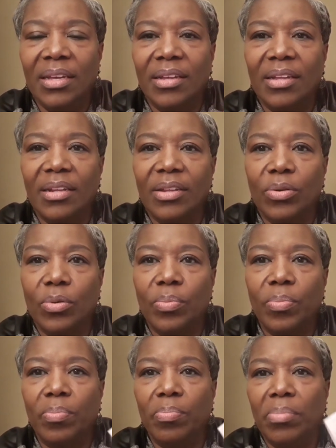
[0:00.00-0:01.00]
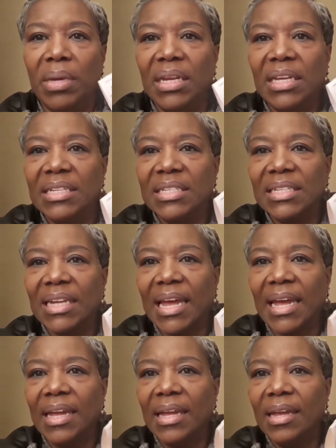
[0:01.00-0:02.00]
A little mini
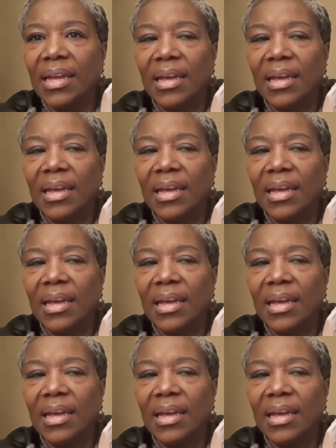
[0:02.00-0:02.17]
sleigh